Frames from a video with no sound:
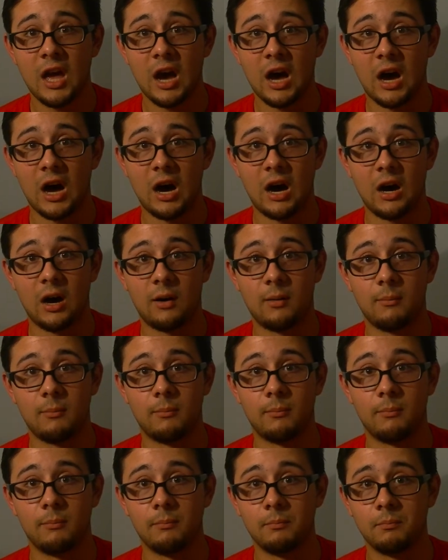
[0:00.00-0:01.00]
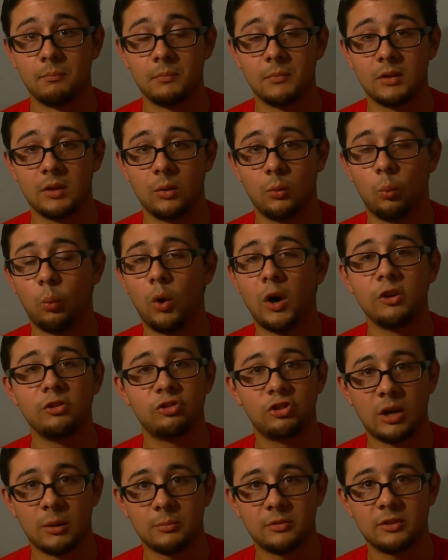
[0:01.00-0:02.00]
One
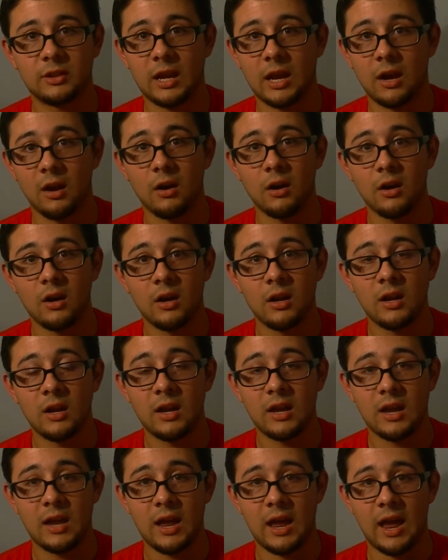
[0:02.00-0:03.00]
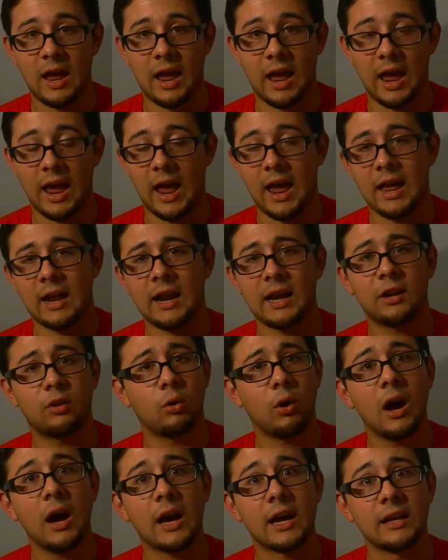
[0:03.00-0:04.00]
jump scare, and I
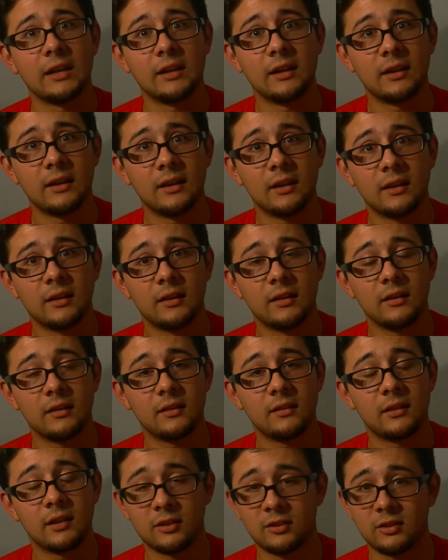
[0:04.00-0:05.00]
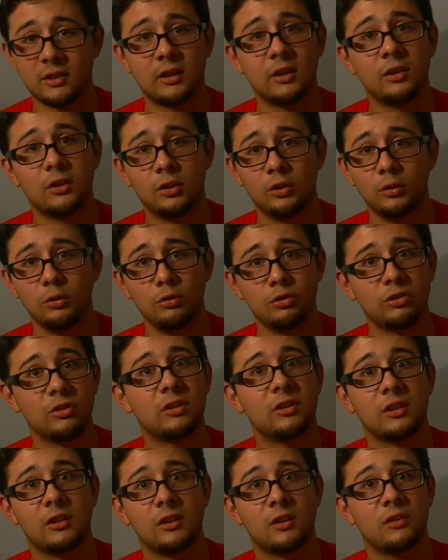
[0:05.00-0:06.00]
cried. The conclusion
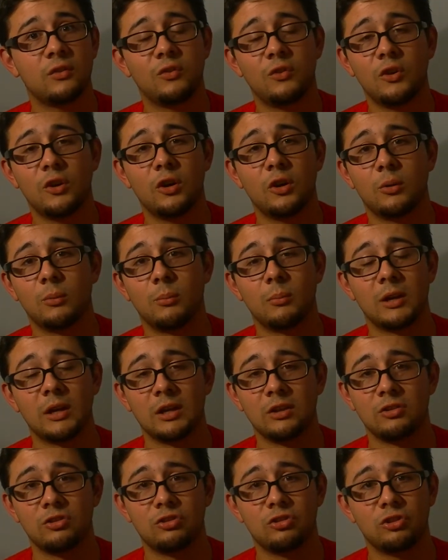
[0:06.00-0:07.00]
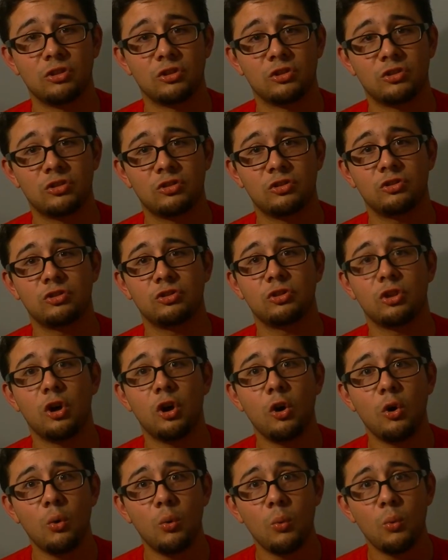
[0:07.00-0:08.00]
to this film is just
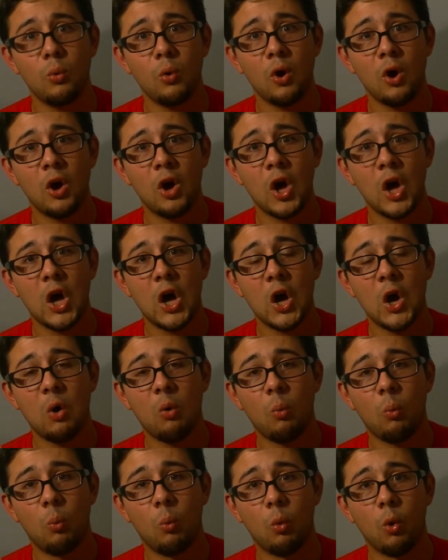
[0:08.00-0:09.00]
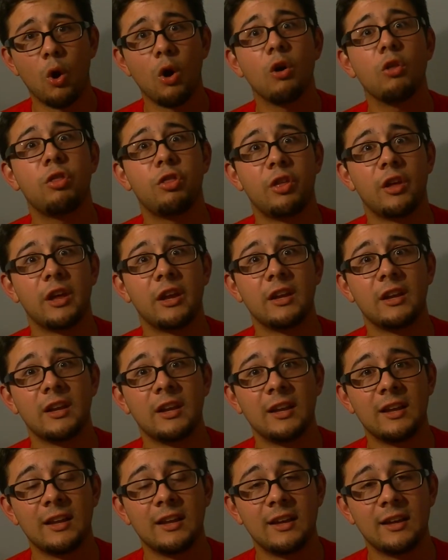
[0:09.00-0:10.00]
so worth it.
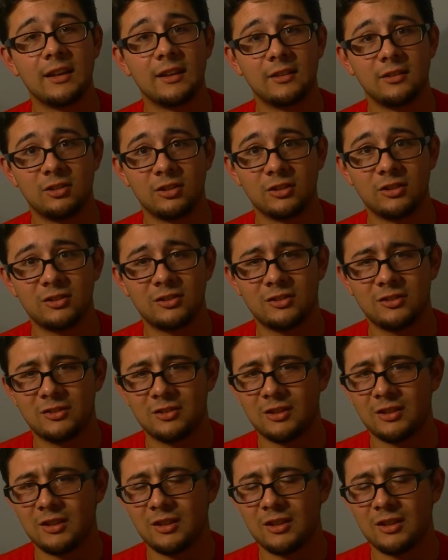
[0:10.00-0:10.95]
Just